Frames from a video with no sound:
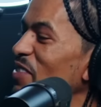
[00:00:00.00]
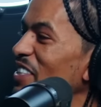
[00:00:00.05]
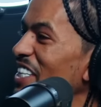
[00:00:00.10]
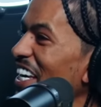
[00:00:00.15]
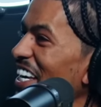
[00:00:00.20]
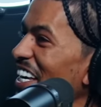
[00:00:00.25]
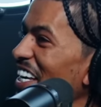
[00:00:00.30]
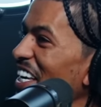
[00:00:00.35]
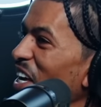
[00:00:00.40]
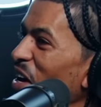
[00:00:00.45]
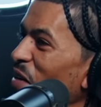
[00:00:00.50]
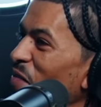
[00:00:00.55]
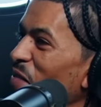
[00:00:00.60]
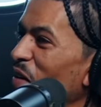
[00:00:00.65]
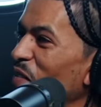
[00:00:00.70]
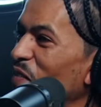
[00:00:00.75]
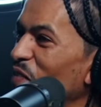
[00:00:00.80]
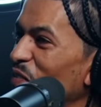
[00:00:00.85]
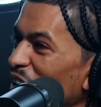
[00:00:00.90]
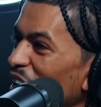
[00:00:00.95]
taking care of
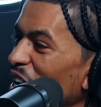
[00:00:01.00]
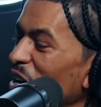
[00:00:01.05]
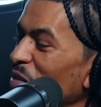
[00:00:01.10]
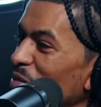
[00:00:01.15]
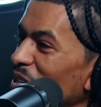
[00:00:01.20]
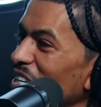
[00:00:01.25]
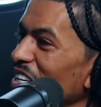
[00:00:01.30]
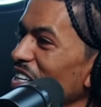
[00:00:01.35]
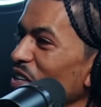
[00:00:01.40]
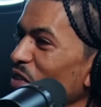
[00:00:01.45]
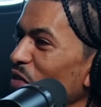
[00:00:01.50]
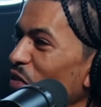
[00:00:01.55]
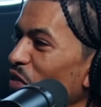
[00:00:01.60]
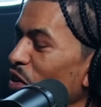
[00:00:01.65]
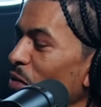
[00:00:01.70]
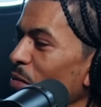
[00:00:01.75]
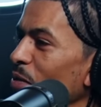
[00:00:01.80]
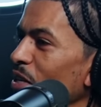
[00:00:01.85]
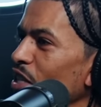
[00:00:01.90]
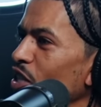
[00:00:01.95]
my family. You
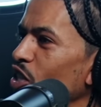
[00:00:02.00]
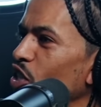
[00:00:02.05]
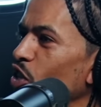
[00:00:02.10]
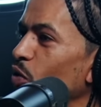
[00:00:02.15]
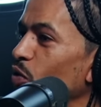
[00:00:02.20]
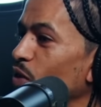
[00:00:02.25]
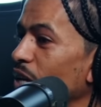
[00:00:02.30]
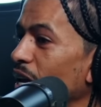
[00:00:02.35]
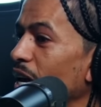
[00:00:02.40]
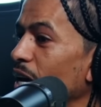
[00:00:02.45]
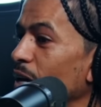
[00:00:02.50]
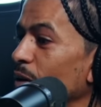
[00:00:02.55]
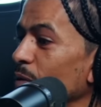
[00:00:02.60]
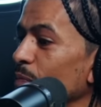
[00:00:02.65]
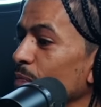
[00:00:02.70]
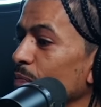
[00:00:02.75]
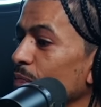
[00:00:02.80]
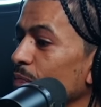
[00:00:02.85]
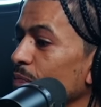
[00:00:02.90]
feel me? So now,